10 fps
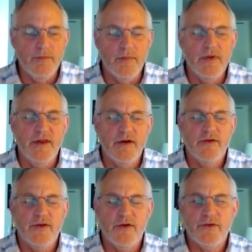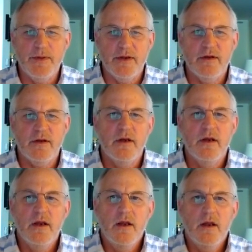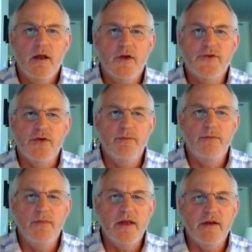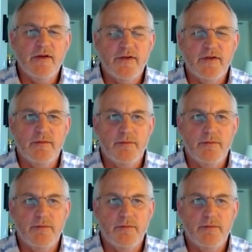There's been a tremendous